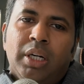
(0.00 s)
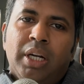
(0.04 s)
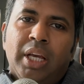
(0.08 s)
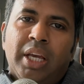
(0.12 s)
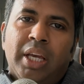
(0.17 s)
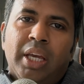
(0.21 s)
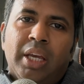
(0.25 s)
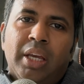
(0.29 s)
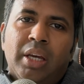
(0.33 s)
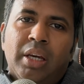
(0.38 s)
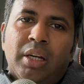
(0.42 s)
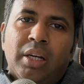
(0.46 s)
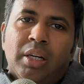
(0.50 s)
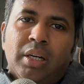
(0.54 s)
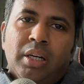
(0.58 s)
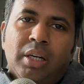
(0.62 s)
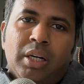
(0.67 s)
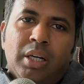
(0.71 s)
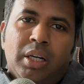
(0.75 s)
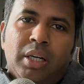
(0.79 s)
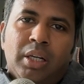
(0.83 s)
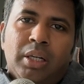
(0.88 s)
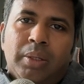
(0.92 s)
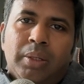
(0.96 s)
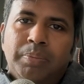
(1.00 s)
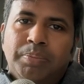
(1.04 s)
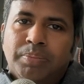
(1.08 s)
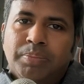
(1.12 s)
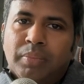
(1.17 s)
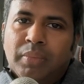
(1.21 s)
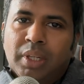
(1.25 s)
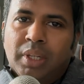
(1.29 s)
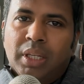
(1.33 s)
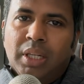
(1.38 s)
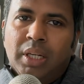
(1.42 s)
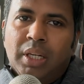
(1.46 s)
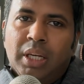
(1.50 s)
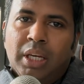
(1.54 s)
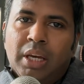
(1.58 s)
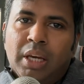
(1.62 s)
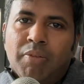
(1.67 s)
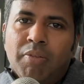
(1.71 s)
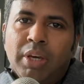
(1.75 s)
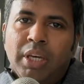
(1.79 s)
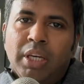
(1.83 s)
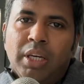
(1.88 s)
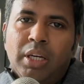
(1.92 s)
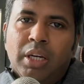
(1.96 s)
taking like a
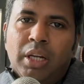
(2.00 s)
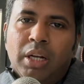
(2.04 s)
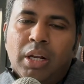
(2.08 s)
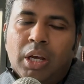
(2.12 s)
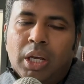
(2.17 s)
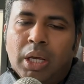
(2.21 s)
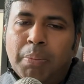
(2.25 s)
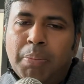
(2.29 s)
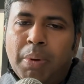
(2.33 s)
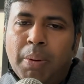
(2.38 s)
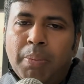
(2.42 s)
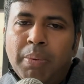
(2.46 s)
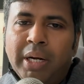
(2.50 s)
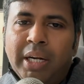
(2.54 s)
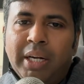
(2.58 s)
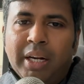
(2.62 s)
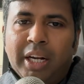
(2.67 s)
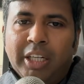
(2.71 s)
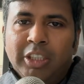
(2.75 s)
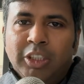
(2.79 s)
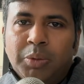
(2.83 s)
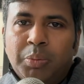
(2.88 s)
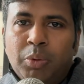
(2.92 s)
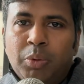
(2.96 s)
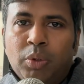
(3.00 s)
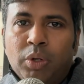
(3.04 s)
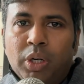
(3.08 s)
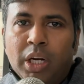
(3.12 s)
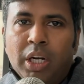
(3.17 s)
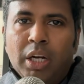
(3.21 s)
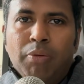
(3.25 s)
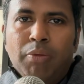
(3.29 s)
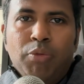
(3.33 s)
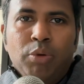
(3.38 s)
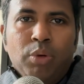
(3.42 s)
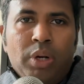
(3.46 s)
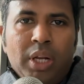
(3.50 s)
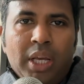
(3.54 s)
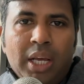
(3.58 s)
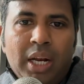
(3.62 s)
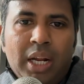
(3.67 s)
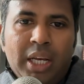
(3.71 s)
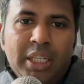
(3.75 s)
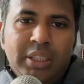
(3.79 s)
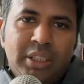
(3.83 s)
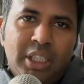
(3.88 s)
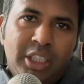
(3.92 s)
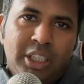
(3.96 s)
vehicle, like a public transport, and if you
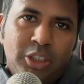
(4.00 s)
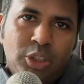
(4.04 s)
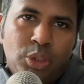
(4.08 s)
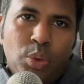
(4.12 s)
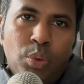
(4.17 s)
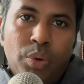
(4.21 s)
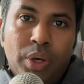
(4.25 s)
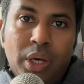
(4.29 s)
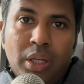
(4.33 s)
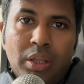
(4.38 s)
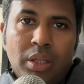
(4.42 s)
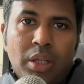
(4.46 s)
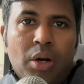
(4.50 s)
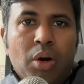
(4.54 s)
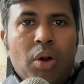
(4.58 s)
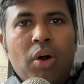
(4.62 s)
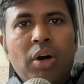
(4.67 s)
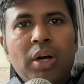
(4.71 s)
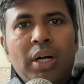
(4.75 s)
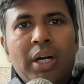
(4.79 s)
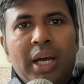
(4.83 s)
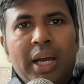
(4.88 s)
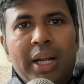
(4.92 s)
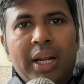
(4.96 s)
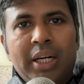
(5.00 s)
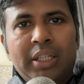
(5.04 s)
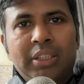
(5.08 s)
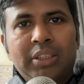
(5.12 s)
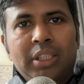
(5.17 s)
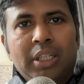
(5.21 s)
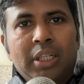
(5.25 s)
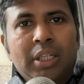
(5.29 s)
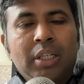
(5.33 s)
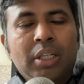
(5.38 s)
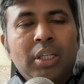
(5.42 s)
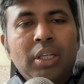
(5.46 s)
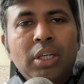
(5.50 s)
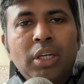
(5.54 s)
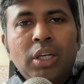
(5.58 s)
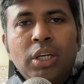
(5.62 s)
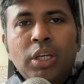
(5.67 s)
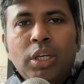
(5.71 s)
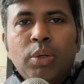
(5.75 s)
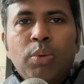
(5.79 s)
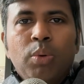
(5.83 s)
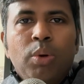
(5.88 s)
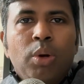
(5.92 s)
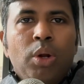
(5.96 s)
realize that it's going in the wrong direction,
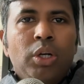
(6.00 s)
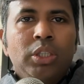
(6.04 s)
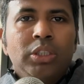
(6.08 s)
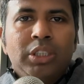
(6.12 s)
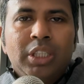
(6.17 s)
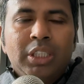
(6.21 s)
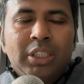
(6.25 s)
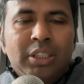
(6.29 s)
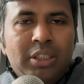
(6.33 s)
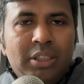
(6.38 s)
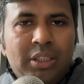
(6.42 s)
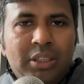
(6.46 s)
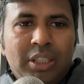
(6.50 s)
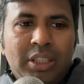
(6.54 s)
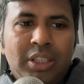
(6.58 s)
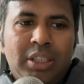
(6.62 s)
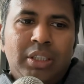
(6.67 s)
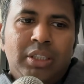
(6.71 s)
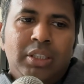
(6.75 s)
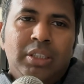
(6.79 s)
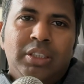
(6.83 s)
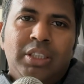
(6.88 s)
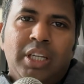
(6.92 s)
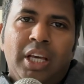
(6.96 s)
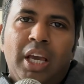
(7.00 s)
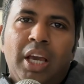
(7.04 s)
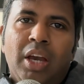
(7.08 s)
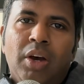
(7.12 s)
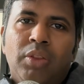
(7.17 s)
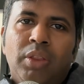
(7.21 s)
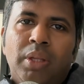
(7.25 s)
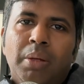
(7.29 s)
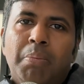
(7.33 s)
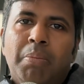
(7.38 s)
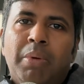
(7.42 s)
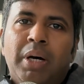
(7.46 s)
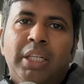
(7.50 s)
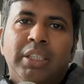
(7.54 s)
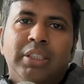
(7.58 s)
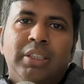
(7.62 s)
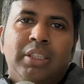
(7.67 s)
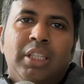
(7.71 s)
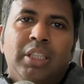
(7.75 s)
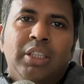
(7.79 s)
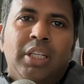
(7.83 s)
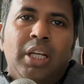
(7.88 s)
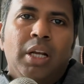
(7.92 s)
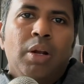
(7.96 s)
you will not just stay on the
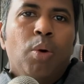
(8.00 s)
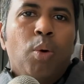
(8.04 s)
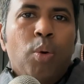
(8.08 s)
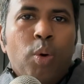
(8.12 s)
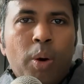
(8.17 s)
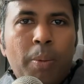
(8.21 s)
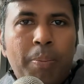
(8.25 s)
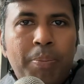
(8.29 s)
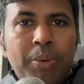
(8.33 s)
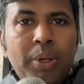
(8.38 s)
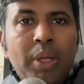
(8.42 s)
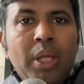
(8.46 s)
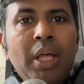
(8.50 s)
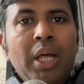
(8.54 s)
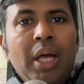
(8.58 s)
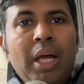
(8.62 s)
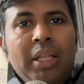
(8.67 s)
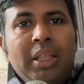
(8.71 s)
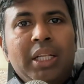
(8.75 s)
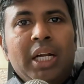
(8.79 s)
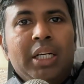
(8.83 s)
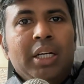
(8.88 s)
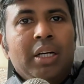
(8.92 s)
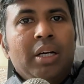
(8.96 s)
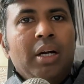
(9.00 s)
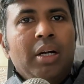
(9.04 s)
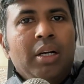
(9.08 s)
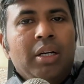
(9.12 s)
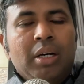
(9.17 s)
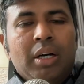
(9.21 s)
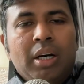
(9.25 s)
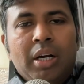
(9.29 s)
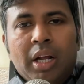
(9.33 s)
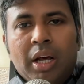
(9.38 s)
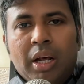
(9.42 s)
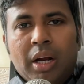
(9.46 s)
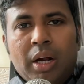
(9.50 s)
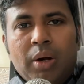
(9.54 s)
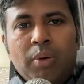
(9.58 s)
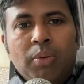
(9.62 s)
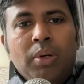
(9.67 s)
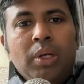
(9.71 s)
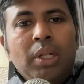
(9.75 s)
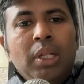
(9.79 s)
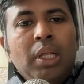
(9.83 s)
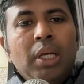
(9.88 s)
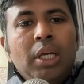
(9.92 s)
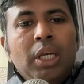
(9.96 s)
bus and then hope that it will turn around.
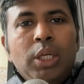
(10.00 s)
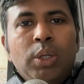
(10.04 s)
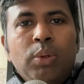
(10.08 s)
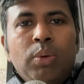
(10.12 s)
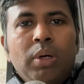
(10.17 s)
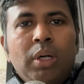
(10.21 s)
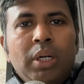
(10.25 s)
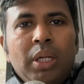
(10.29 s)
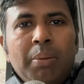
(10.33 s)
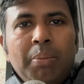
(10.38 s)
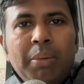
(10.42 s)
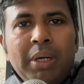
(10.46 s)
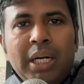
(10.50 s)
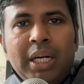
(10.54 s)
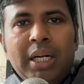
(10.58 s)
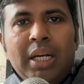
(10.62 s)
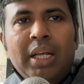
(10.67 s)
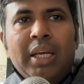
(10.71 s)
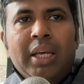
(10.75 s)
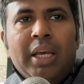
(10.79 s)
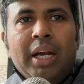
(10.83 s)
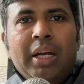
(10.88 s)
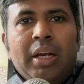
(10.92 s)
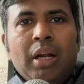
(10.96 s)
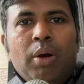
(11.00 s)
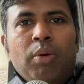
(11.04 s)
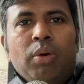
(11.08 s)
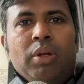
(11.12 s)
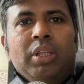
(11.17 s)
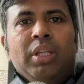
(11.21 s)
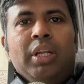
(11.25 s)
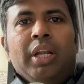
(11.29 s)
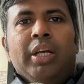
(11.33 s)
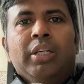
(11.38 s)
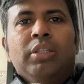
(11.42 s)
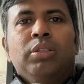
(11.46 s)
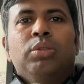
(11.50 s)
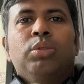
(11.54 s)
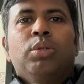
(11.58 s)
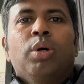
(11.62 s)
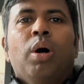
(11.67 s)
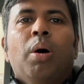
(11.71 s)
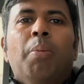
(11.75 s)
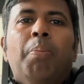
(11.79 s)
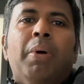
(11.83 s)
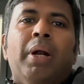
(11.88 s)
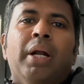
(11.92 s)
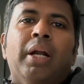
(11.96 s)
You will immediately get out at the next
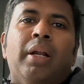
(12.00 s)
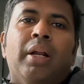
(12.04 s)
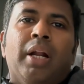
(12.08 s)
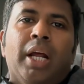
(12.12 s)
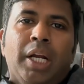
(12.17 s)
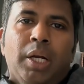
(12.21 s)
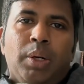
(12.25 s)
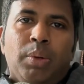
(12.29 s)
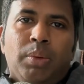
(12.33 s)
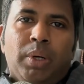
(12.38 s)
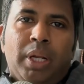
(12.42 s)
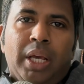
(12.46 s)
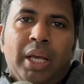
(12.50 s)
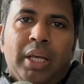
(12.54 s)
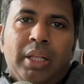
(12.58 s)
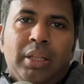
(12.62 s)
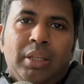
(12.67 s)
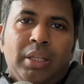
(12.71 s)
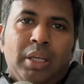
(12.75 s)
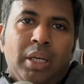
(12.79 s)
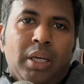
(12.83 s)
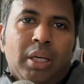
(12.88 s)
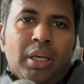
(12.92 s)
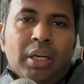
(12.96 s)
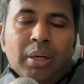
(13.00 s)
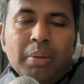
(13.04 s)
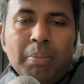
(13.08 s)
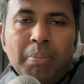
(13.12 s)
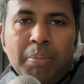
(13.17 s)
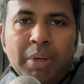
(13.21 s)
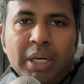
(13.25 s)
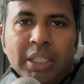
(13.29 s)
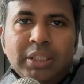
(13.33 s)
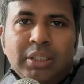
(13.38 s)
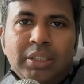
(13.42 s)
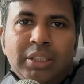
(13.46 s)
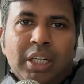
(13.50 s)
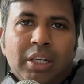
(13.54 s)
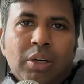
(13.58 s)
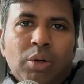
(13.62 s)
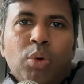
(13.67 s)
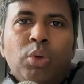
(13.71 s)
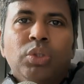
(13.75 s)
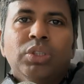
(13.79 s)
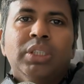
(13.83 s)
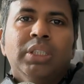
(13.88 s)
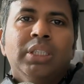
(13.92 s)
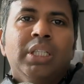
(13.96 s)
stop and try to take the bus that
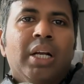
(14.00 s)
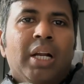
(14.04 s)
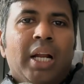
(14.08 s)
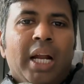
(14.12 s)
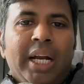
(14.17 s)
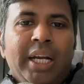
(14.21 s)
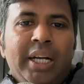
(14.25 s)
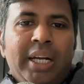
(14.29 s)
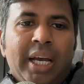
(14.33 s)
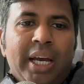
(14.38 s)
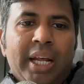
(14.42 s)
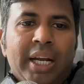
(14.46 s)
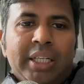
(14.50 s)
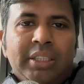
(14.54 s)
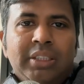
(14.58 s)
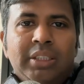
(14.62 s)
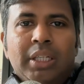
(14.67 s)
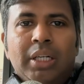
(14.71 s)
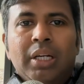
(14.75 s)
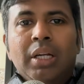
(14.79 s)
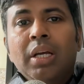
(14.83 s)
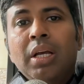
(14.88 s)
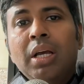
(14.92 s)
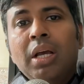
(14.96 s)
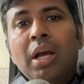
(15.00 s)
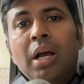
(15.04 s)
goes in the right direction.